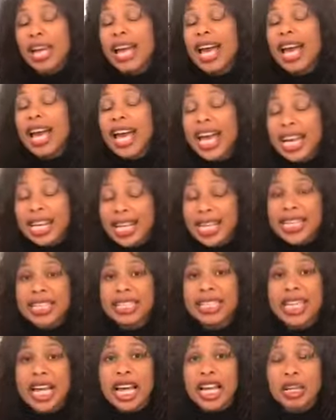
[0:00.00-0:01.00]
and
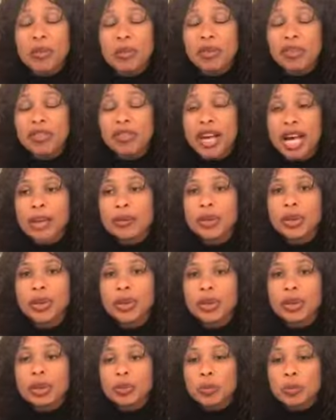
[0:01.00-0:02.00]
insoluble fiber,
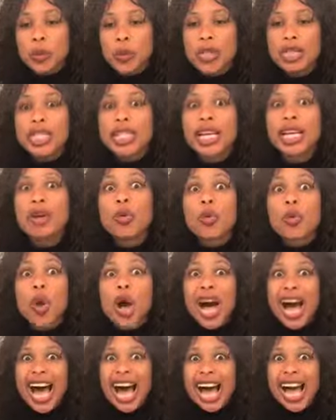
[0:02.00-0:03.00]
so it's important to get a
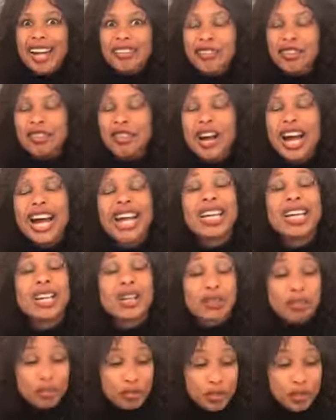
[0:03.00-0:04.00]
wide variety
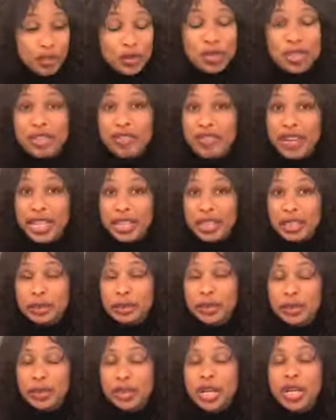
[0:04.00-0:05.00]
of fruits and
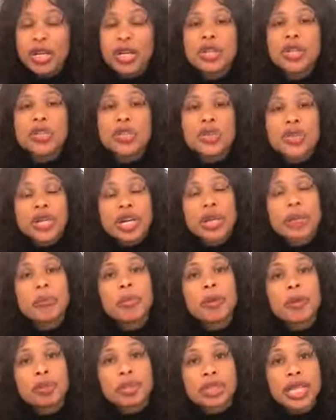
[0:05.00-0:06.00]
vegetables so you get
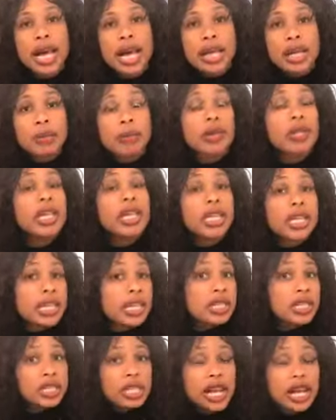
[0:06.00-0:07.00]
both soluble and
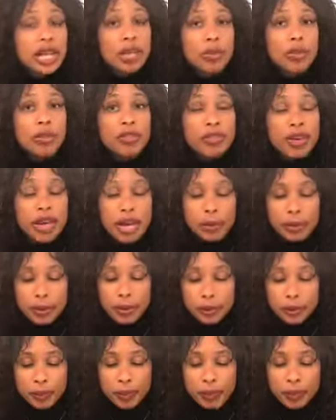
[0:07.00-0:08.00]
insoluble fiber.
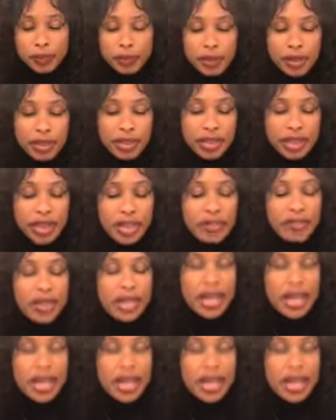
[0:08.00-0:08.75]
Think of an